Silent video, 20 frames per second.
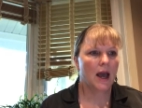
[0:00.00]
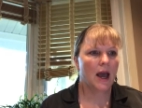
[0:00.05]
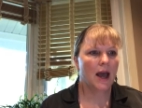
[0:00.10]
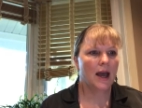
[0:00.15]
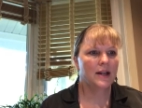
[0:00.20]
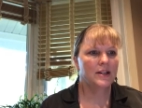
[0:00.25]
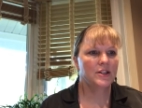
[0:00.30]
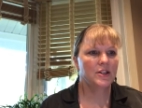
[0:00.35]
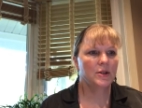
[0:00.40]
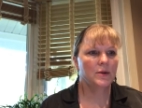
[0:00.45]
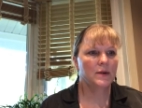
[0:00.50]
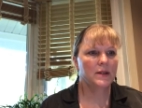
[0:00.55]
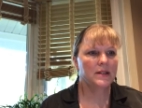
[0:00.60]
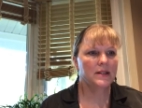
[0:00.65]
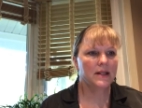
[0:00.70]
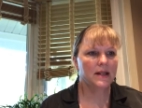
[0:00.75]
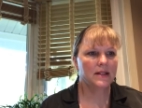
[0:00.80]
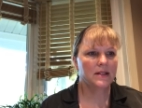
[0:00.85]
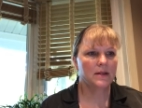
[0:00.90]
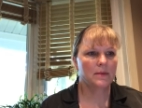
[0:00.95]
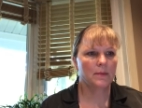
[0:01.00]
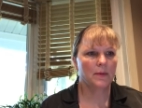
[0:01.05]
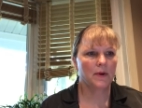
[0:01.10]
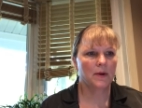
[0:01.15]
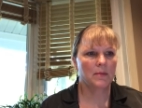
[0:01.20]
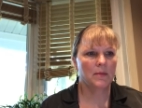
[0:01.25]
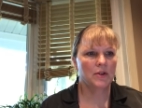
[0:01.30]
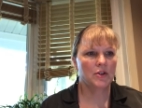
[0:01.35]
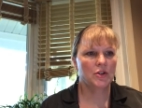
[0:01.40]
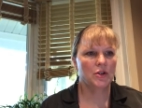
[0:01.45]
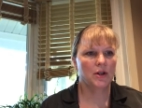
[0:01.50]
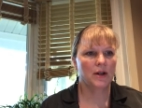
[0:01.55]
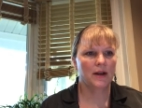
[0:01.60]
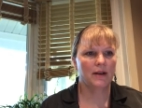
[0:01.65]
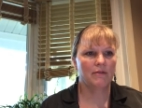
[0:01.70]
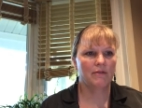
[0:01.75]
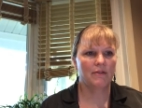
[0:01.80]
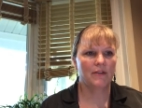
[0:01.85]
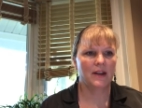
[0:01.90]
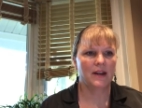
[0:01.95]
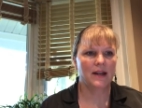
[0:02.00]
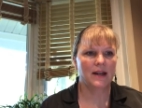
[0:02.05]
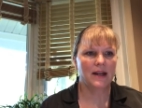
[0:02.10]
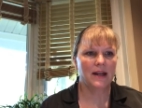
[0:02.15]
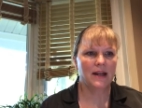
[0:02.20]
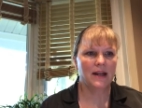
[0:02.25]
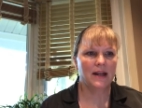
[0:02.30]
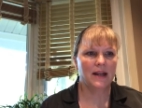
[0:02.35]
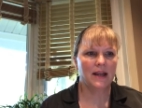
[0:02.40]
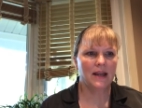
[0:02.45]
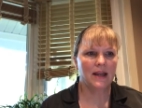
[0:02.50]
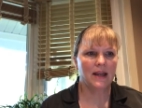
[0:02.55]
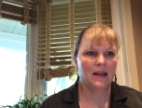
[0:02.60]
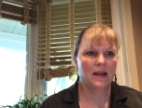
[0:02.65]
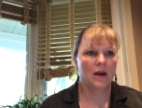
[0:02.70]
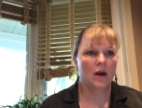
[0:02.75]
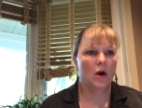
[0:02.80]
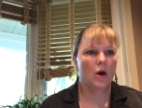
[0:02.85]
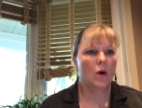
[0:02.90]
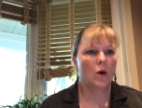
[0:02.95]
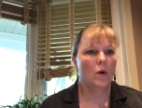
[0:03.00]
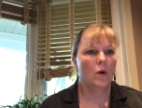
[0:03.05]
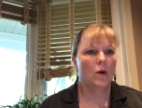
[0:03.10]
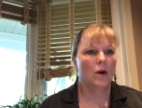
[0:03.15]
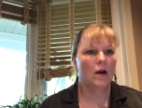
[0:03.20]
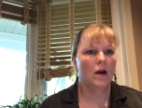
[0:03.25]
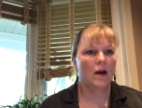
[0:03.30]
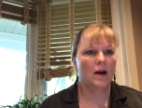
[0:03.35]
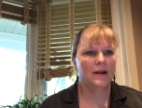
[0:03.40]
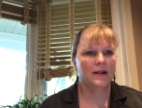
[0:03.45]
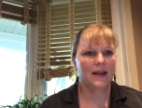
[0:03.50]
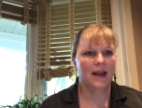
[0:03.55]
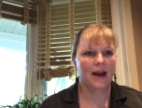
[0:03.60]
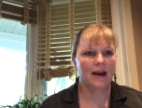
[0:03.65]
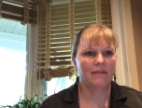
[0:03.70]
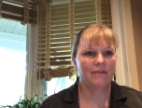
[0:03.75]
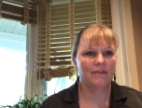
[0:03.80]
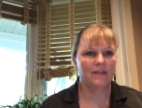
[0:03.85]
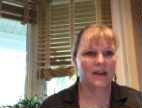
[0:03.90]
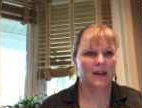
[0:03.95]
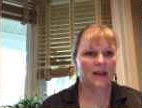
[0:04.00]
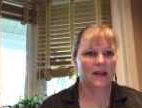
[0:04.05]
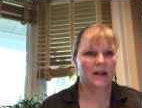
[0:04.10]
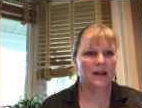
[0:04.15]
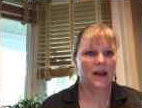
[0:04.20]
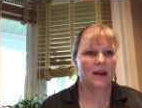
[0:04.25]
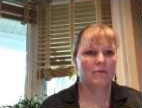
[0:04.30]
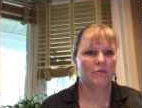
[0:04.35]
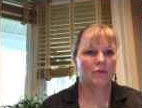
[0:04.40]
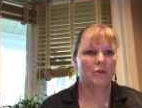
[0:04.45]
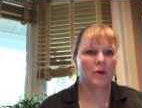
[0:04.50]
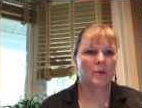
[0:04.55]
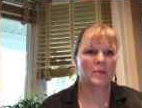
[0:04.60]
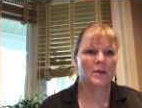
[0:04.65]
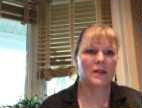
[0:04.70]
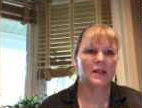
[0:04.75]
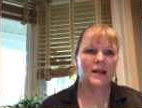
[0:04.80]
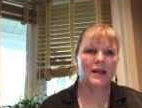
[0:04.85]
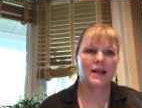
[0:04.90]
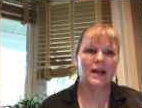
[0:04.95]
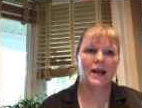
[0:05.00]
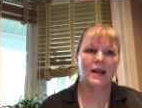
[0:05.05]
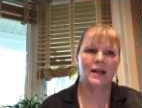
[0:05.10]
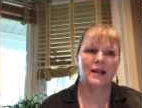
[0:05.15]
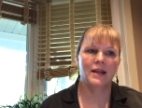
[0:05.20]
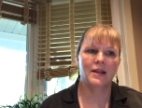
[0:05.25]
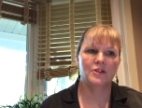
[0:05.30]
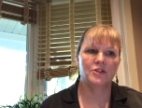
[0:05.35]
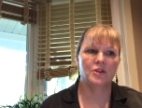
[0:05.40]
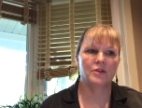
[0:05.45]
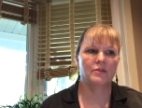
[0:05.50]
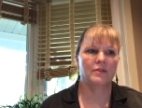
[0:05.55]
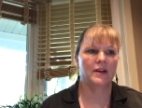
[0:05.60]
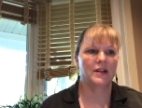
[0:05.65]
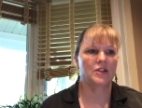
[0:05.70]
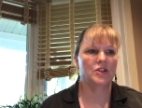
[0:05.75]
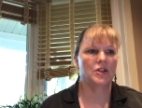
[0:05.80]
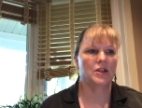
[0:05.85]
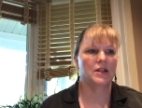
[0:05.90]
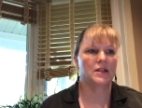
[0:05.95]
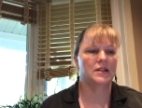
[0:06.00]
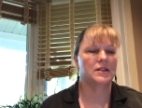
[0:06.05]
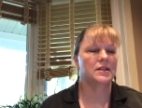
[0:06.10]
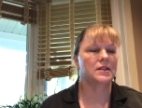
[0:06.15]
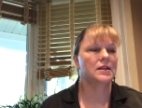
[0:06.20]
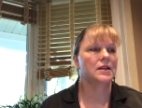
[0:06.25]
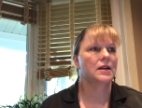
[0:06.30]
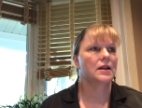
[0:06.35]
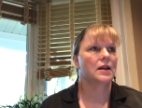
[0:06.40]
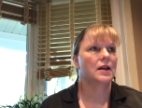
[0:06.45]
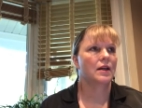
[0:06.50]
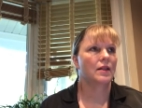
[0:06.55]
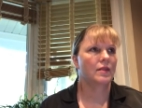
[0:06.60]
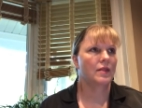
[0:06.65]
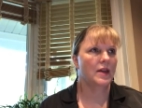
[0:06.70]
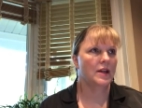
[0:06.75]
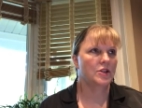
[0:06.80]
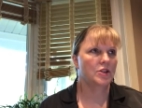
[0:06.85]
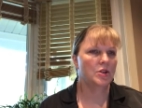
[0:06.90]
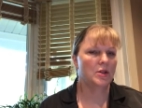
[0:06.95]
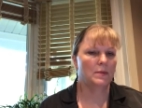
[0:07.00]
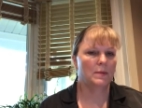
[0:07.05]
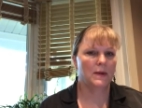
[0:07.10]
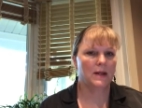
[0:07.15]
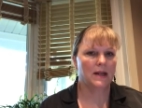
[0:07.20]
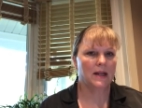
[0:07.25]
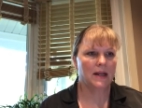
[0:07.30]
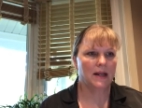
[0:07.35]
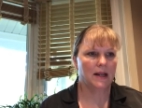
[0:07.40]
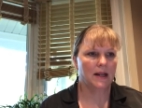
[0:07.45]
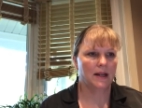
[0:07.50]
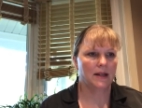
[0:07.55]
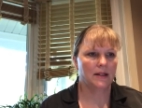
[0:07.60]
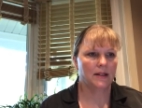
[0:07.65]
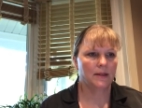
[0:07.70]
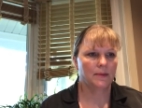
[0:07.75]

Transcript: and to assess a premature infant needing or on caffeine and formulate any interventions that should be needed.